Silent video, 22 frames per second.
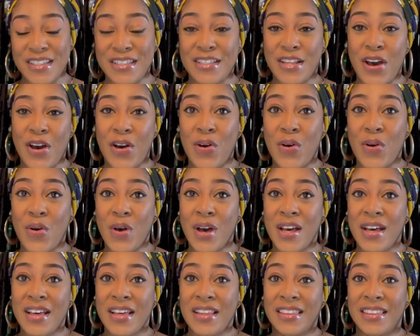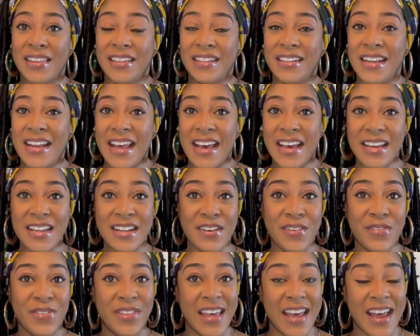So the
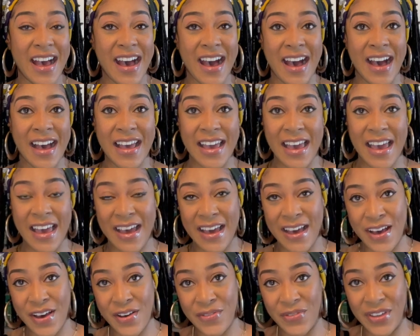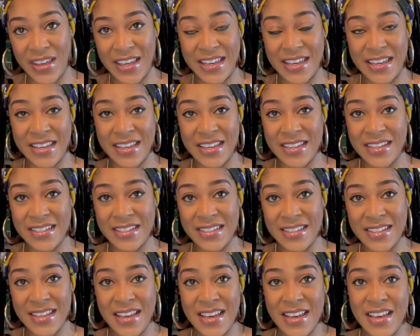negative that I have is,